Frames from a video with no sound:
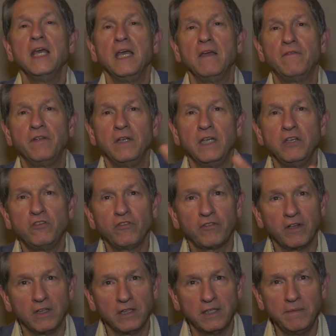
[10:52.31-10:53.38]
If you need
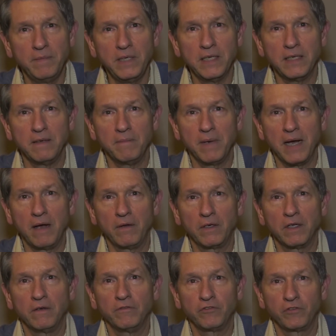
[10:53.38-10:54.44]
just a limited
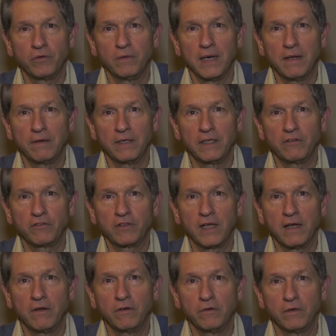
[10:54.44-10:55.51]
amount of surrounding
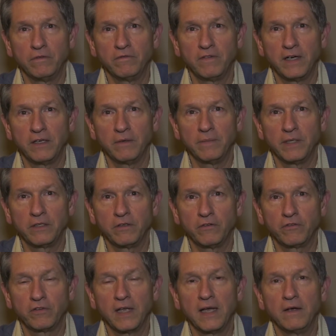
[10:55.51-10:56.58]
sound or environmental
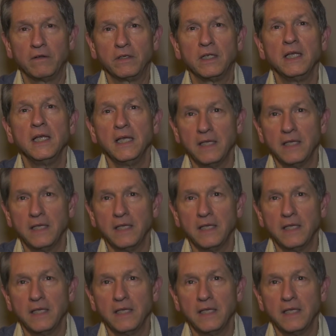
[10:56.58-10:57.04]
sound,